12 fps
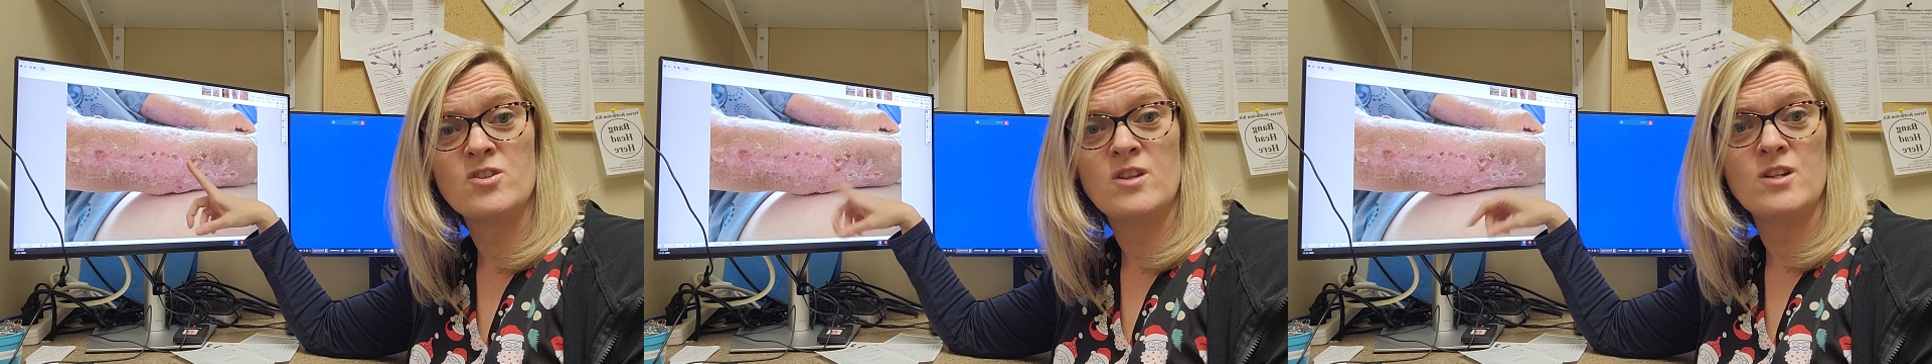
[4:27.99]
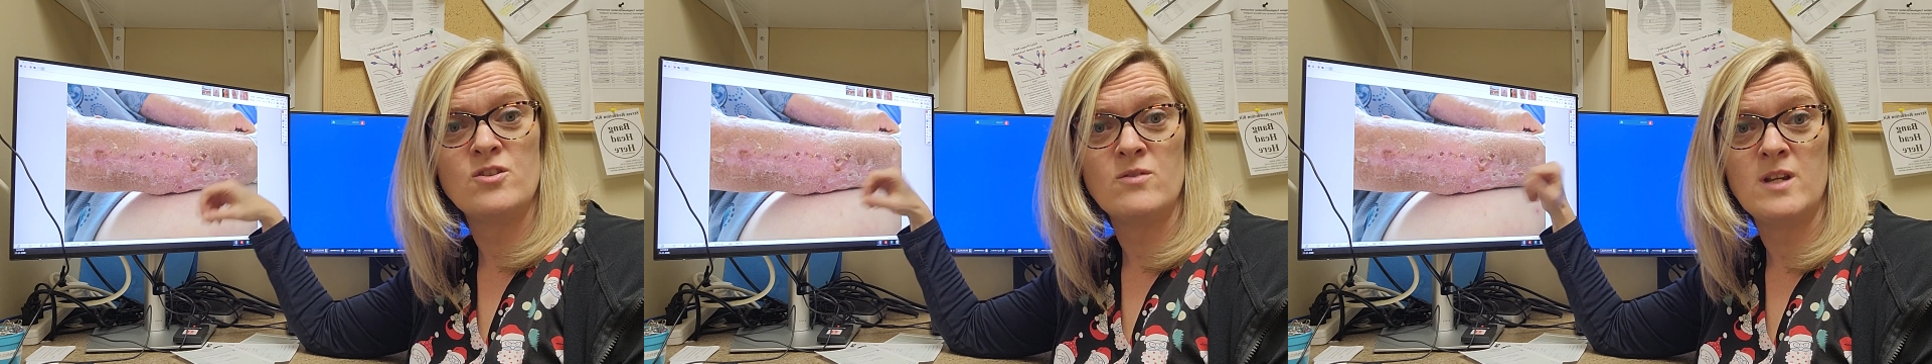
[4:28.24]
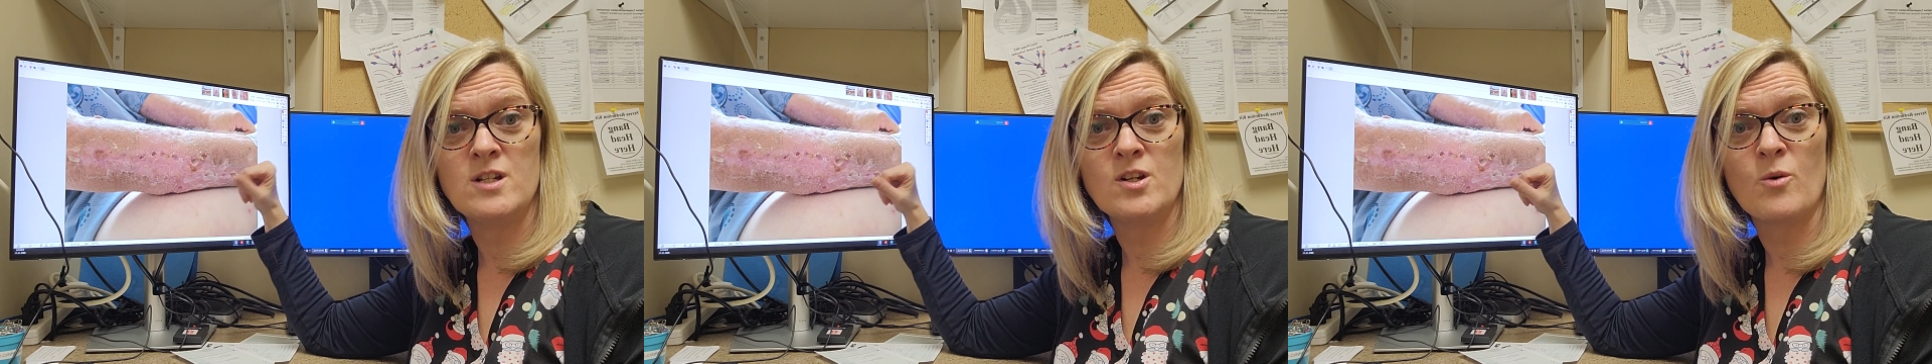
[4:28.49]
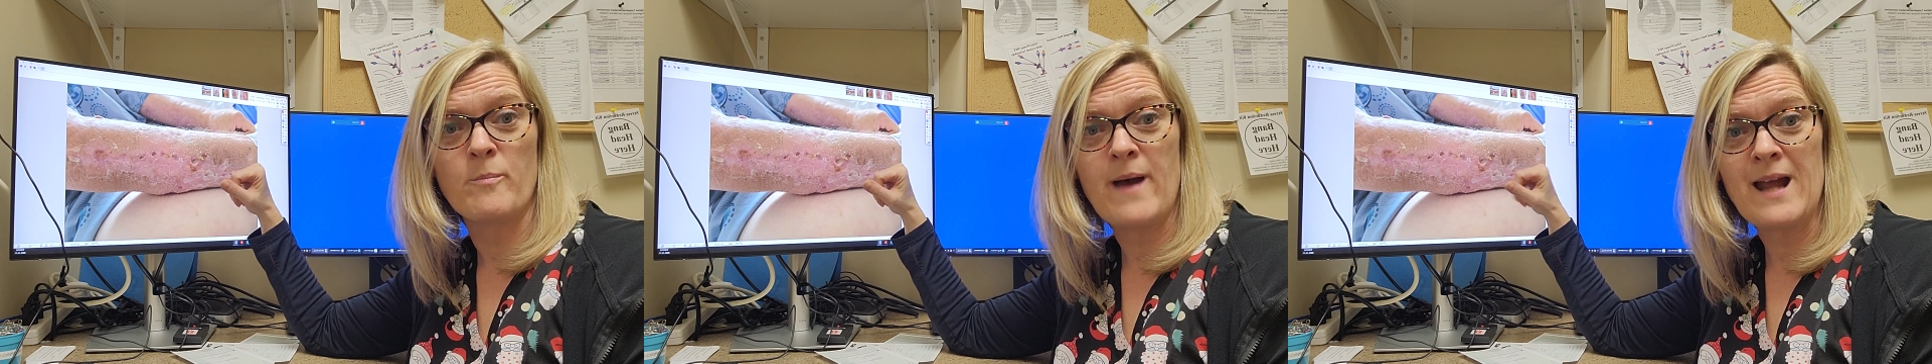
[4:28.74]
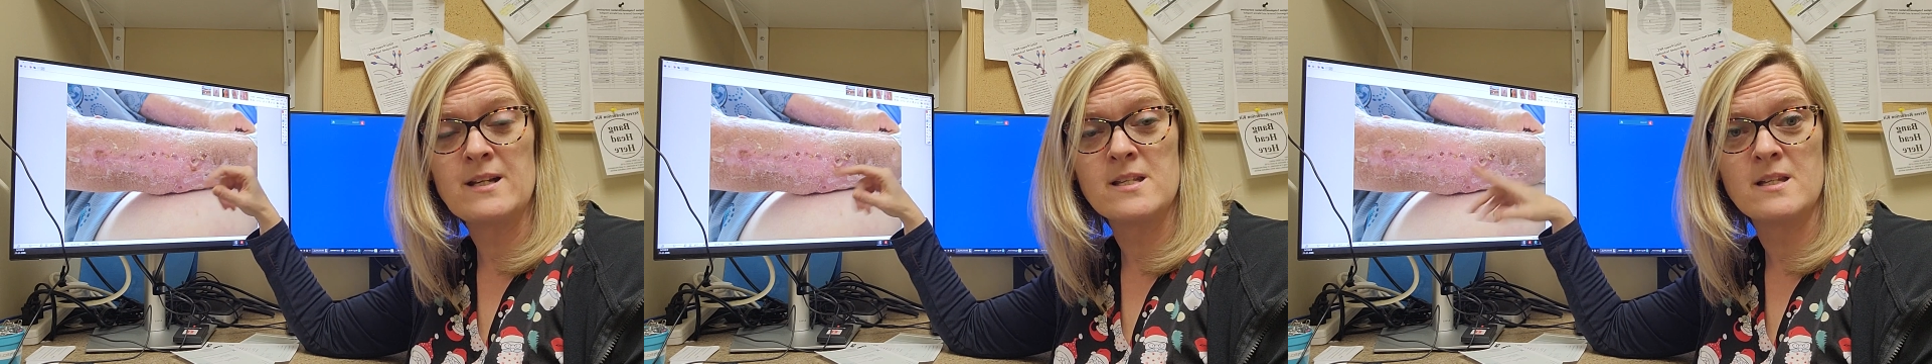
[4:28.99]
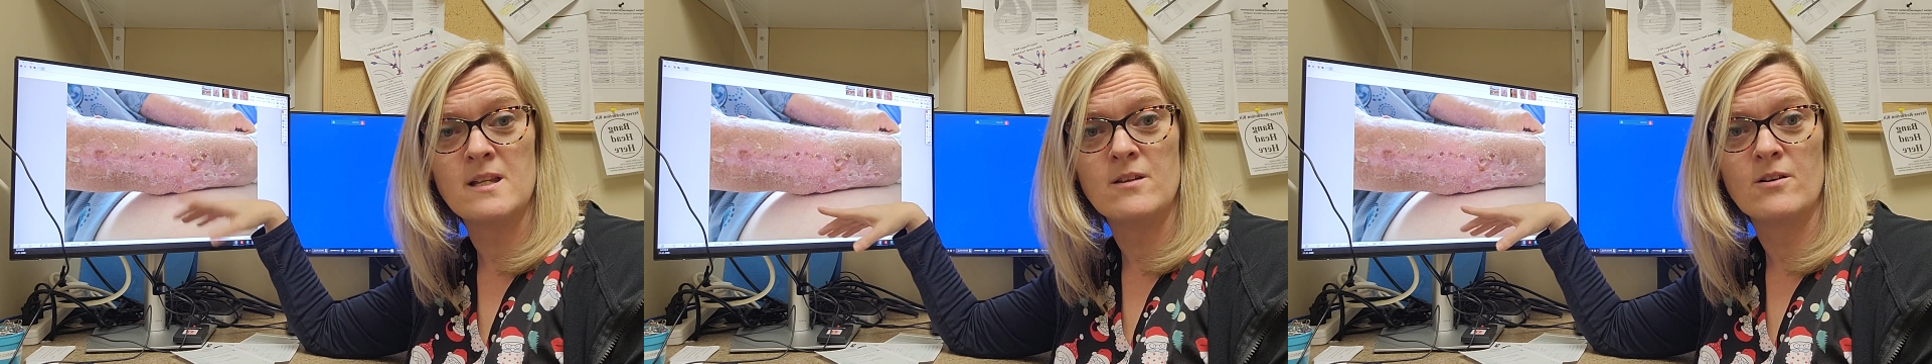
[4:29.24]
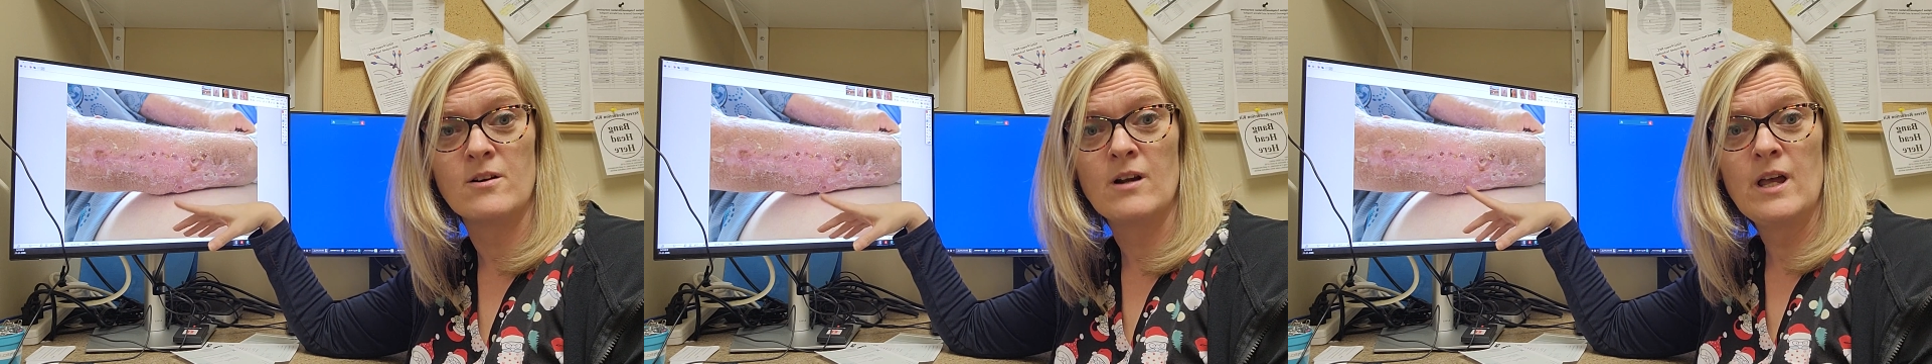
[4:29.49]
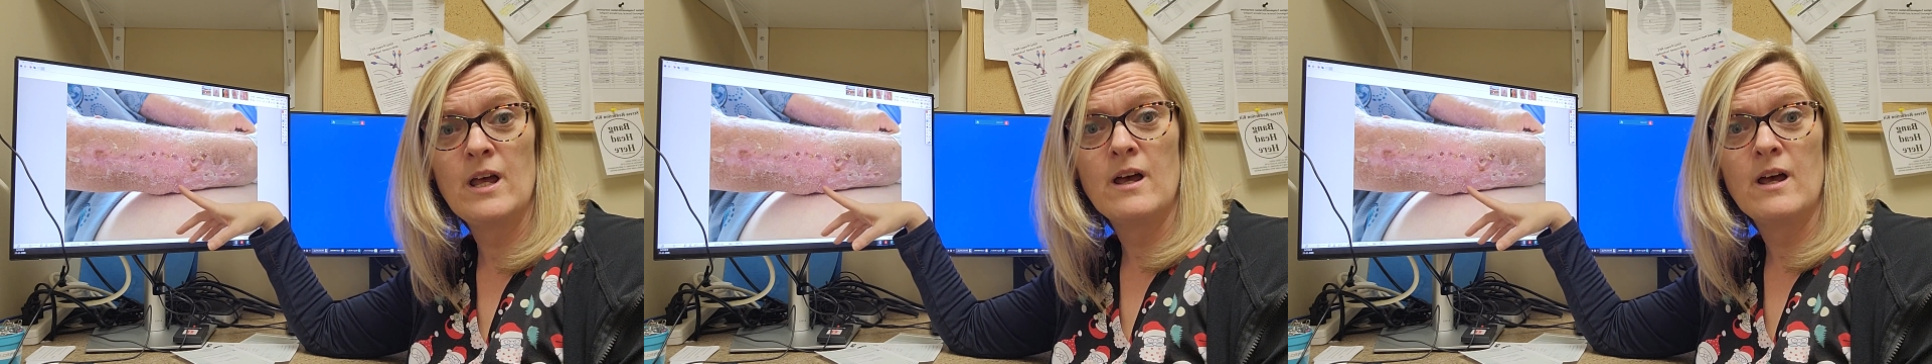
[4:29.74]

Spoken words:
they do need to go back to see their